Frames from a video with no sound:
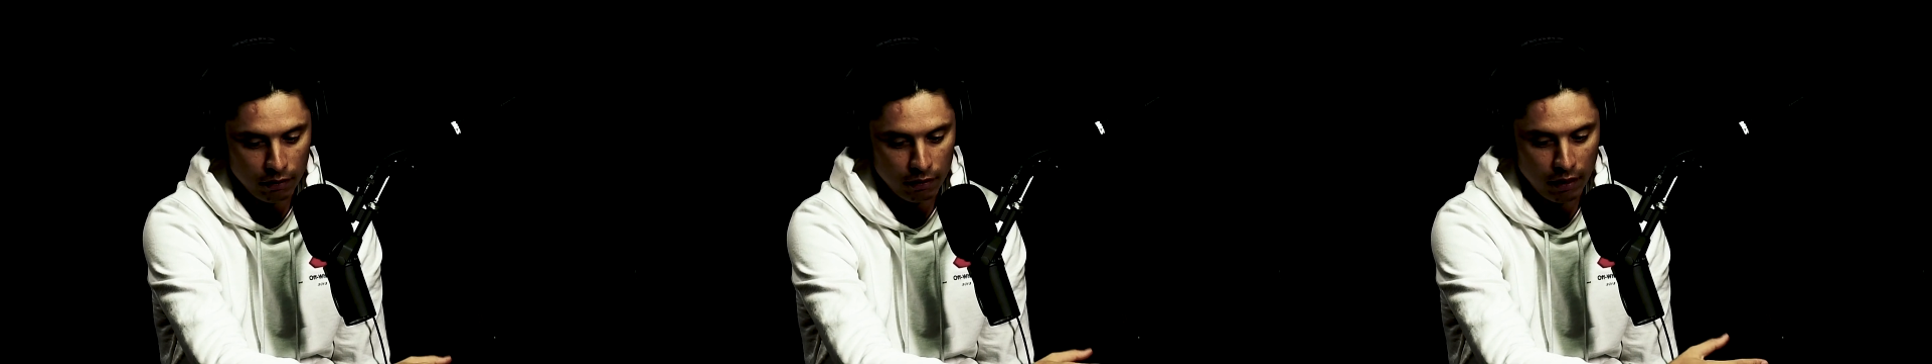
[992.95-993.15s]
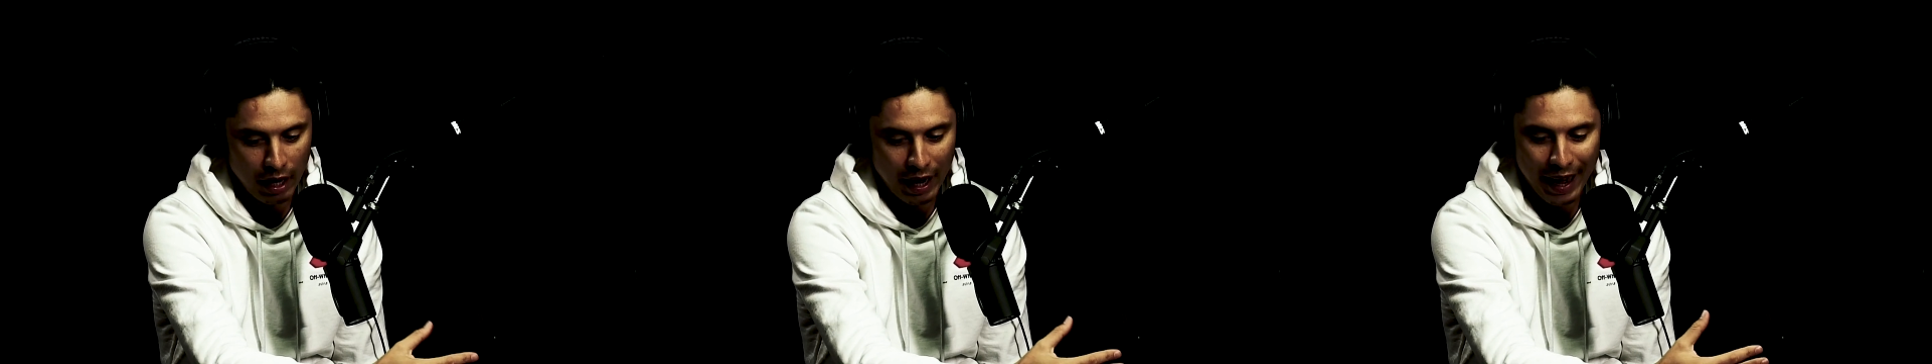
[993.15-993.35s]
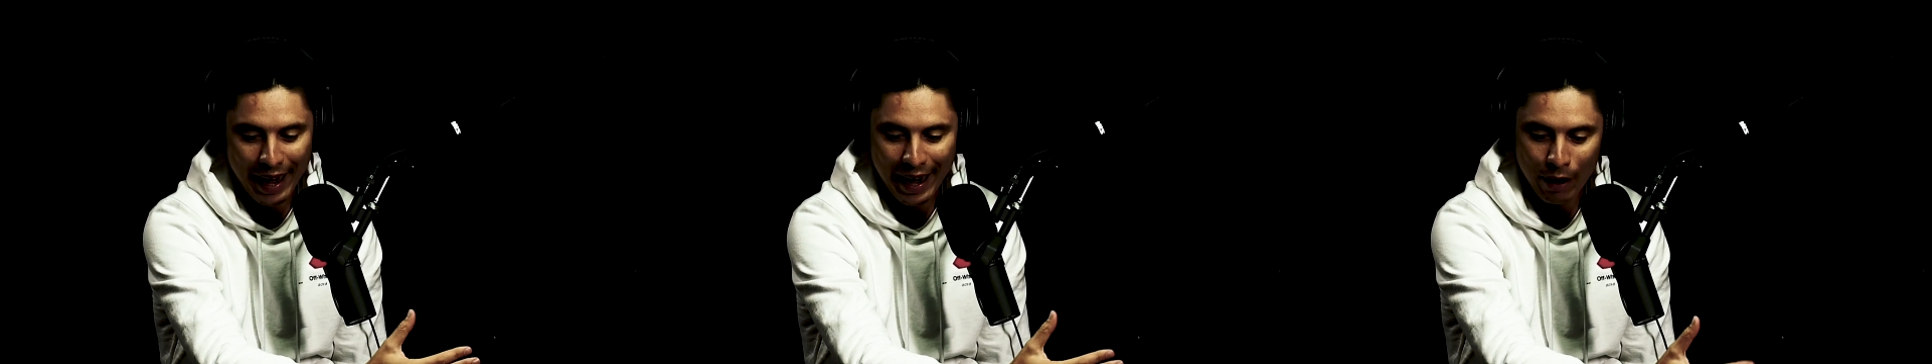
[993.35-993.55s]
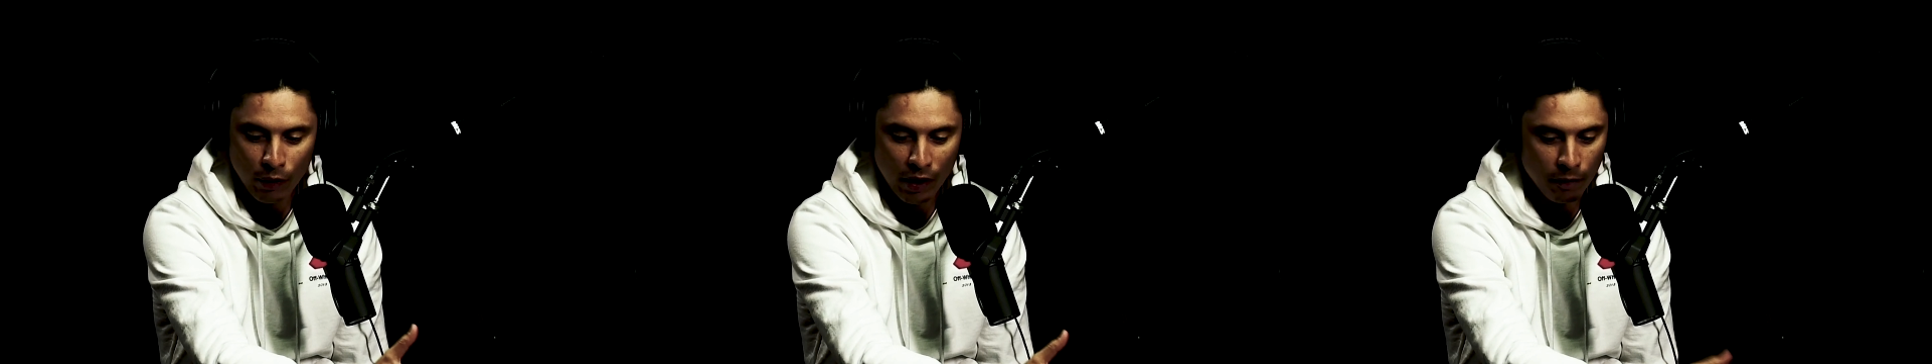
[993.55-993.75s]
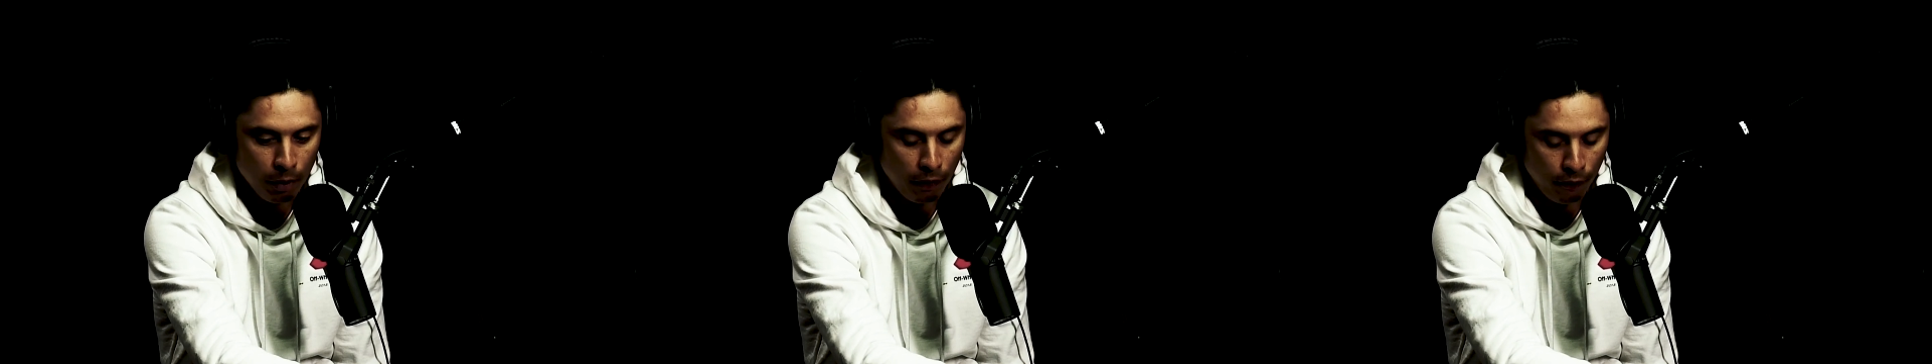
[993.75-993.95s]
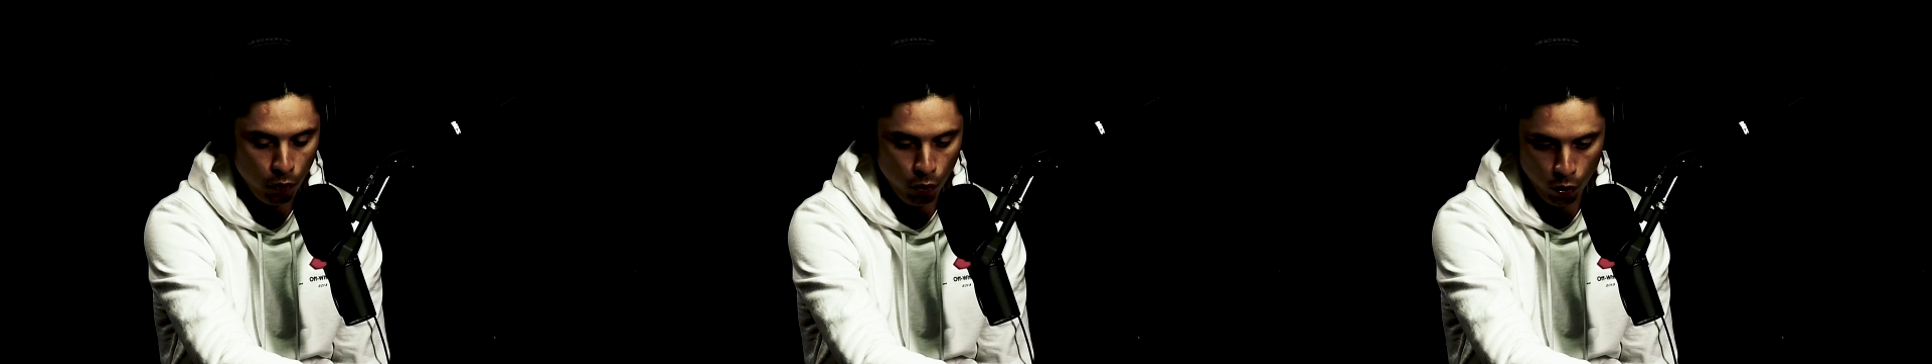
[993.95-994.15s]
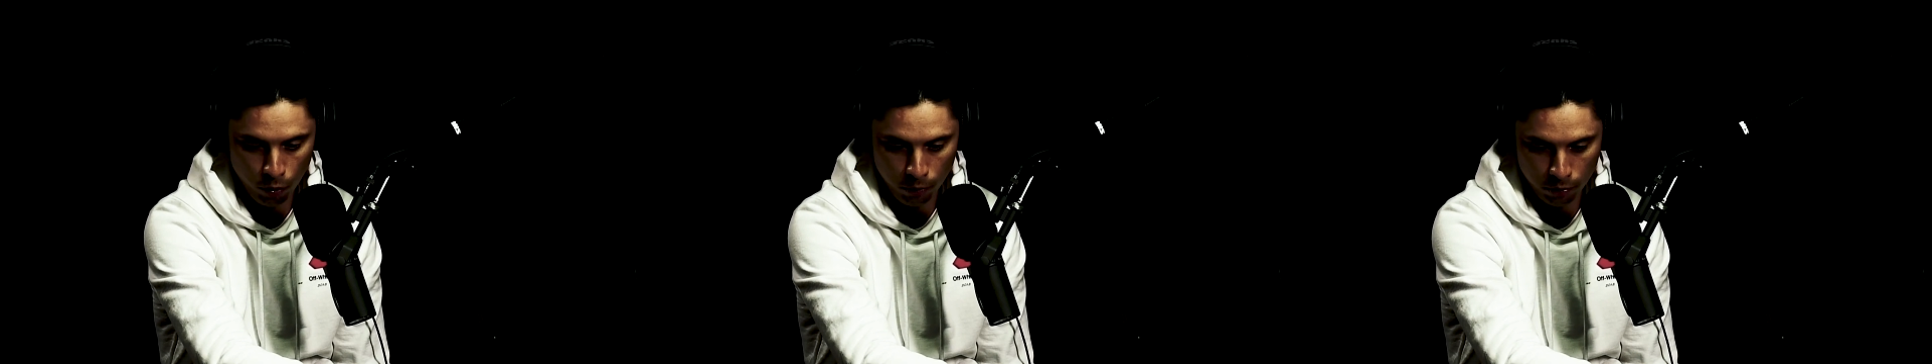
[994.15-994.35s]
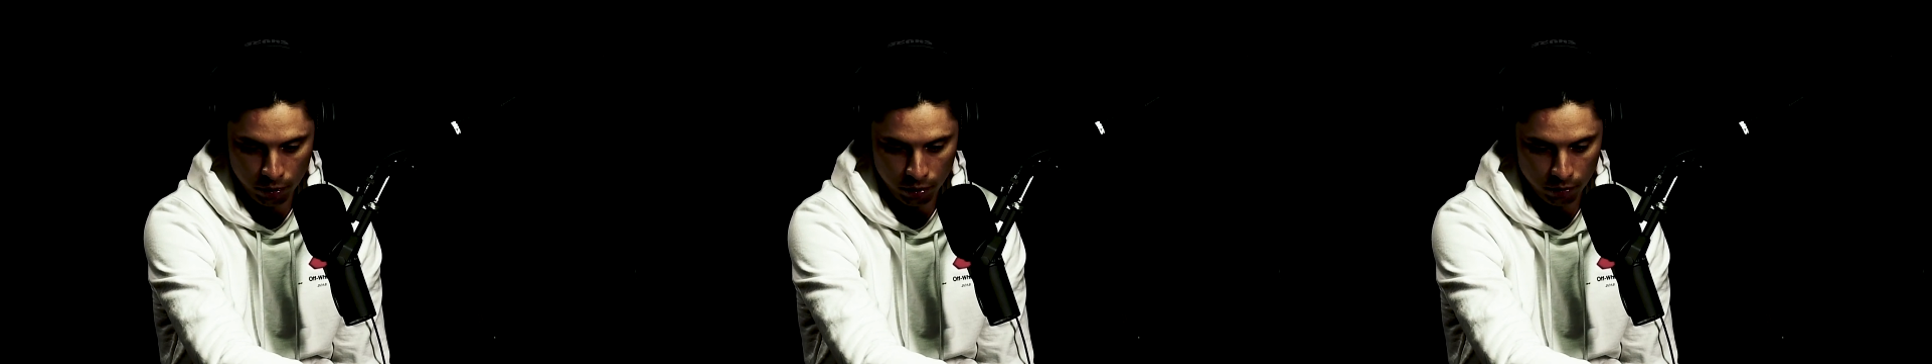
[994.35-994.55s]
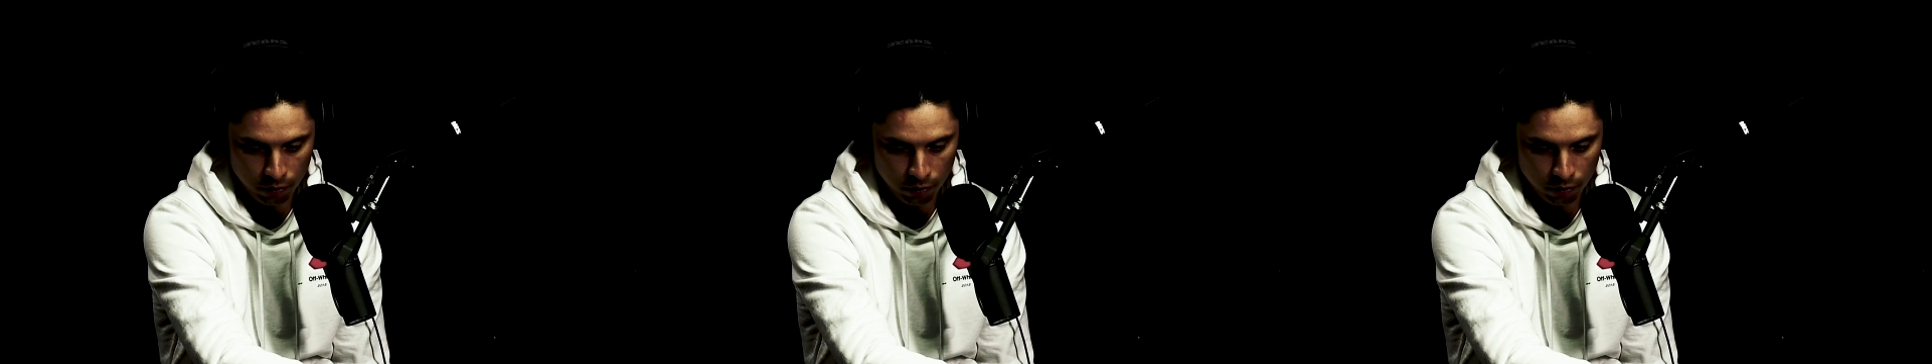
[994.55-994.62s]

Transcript: how they've performed